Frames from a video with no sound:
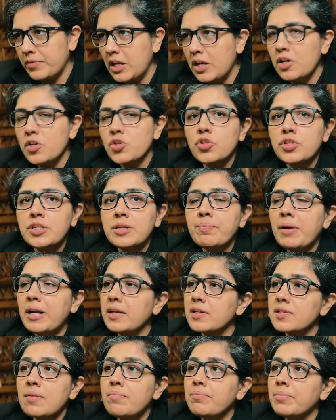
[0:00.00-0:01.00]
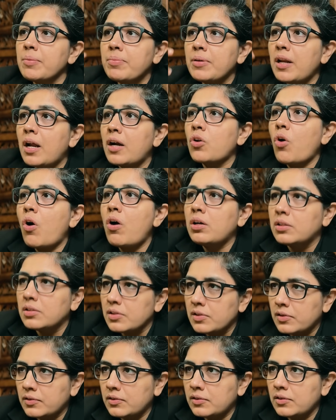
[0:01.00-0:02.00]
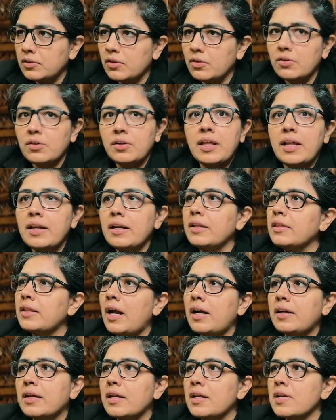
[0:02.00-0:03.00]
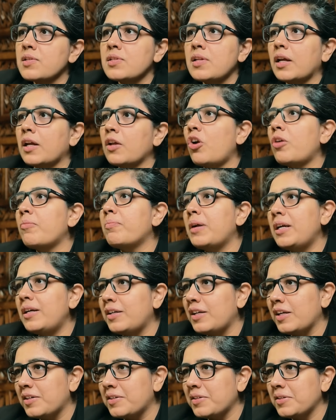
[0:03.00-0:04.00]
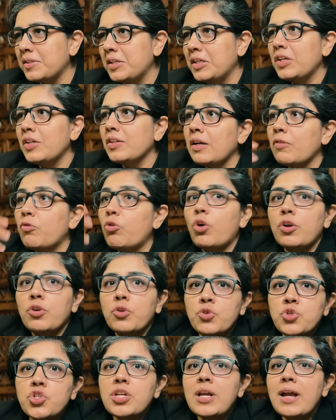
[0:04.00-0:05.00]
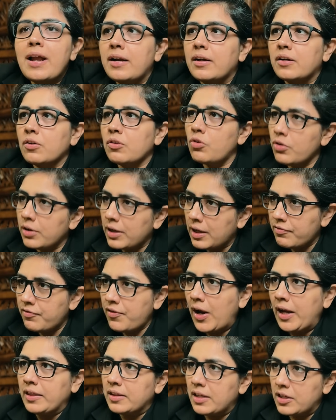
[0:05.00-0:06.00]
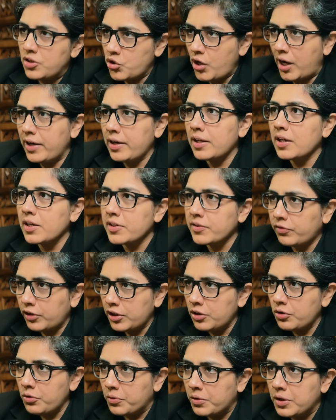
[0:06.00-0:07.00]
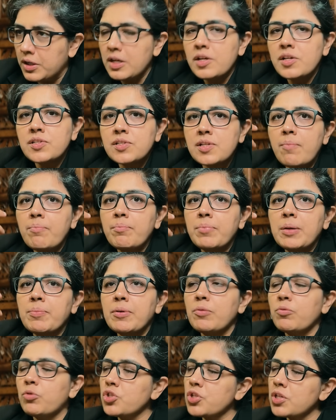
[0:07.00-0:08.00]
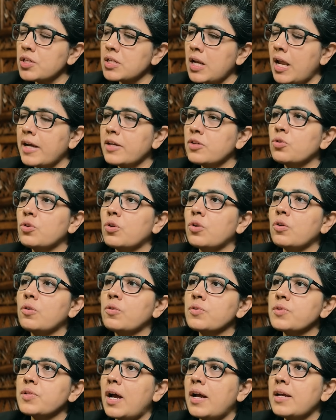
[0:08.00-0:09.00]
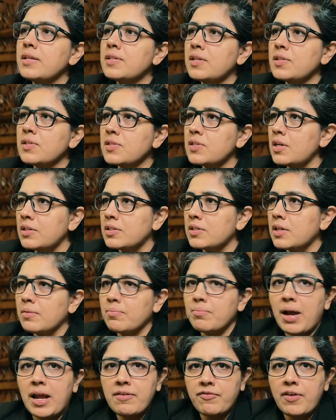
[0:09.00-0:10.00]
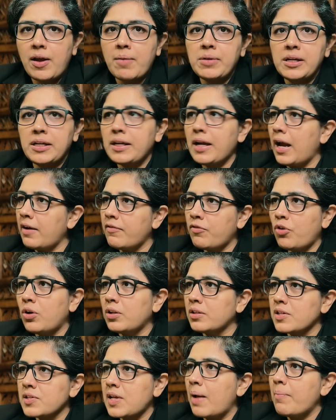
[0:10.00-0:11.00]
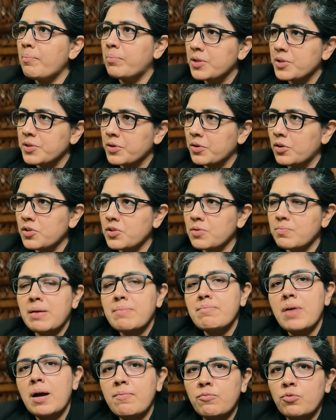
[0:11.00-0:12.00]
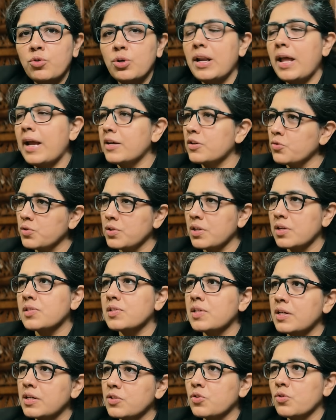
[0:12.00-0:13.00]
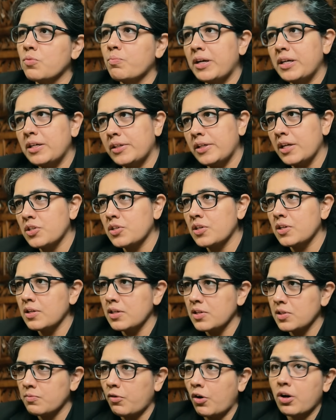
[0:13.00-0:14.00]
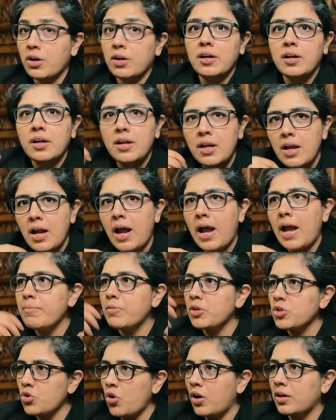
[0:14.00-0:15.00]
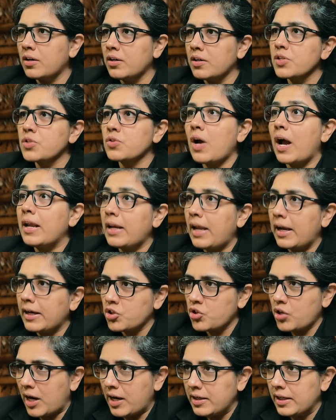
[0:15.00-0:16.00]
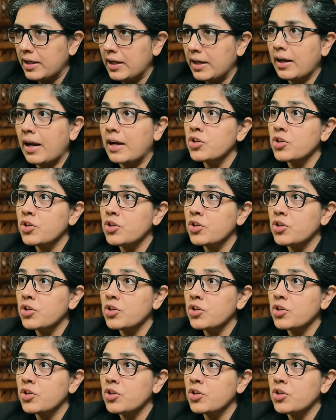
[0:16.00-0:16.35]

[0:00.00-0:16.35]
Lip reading: So depending, some people are talkers, you know, then in that case, they cannot meditate. They want to chant. Okay, fine. Then chanting is for you. Some people would just like to close eyes and sit. In my family, I have all the samples, you know. So my mom would like to just sit. So meditation is for her. I'm a talker, so I like chanting. And